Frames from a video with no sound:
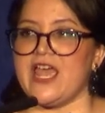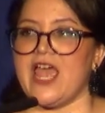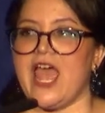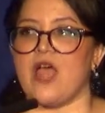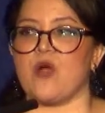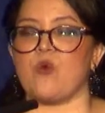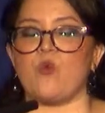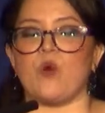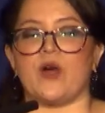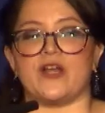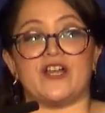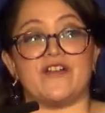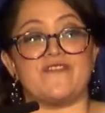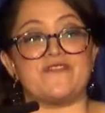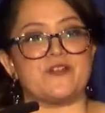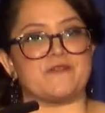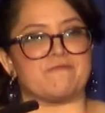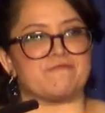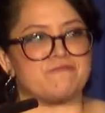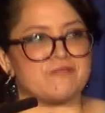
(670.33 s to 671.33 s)
in one of
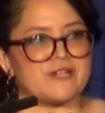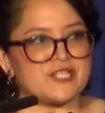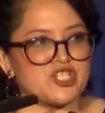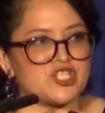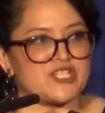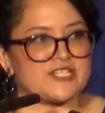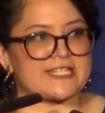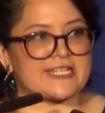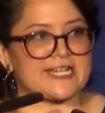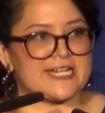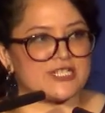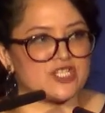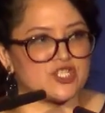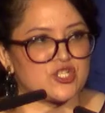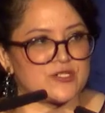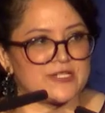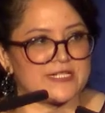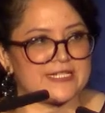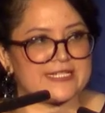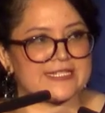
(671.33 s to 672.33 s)
the richest
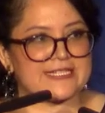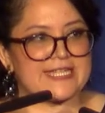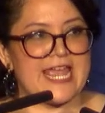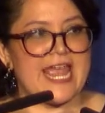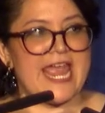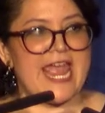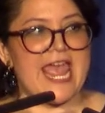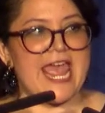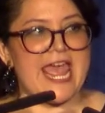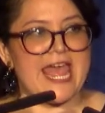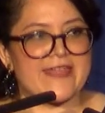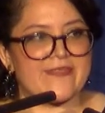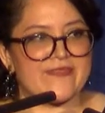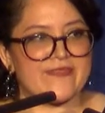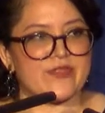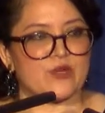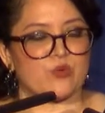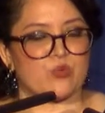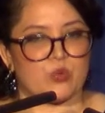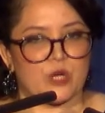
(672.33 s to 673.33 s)
countries in
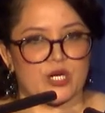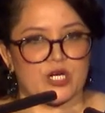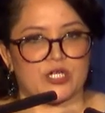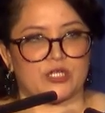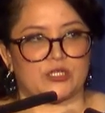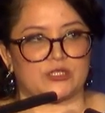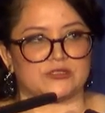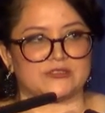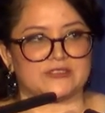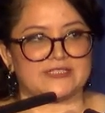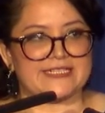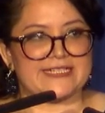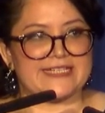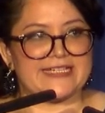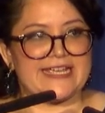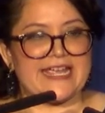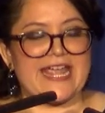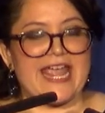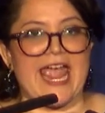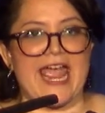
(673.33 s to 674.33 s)
the world.
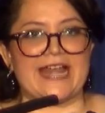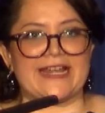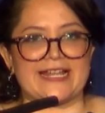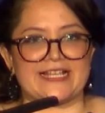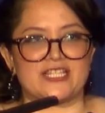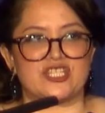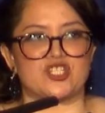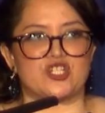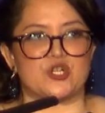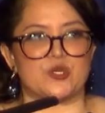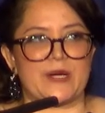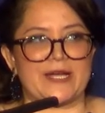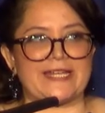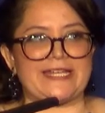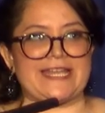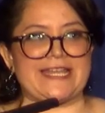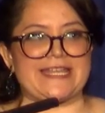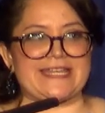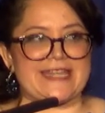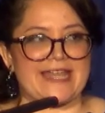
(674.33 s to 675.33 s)
And let's do it
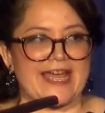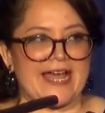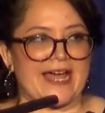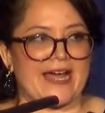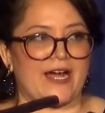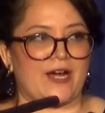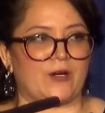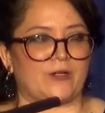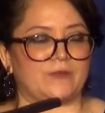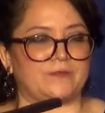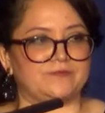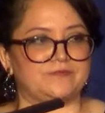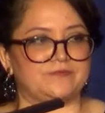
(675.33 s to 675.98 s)
now.